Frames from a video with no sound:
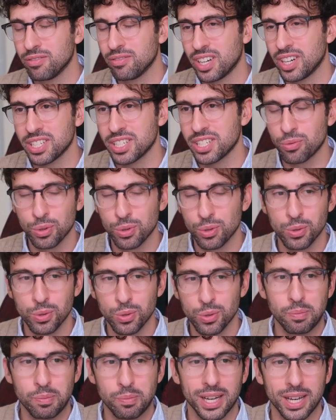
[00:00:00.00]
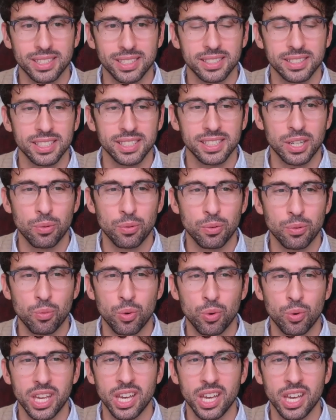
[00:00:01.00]
fast rules, but
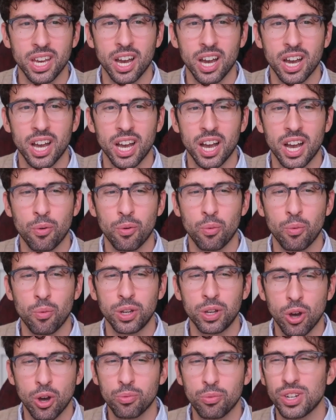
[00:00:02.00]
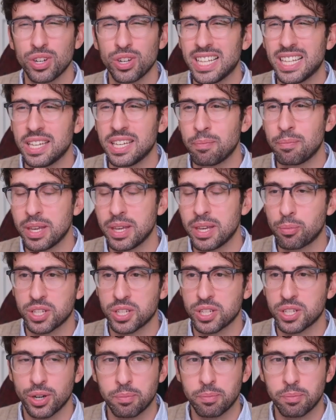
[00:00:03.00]
we will not really be
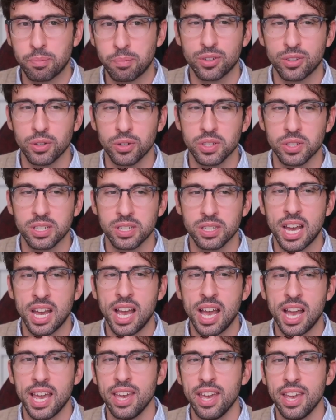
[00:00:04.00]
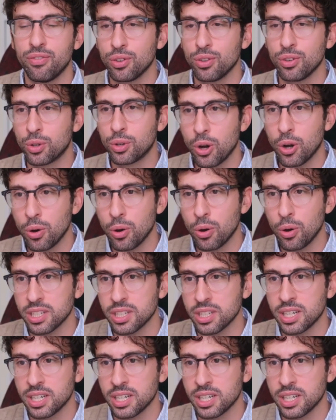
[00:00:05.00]
prescriptive because if you go on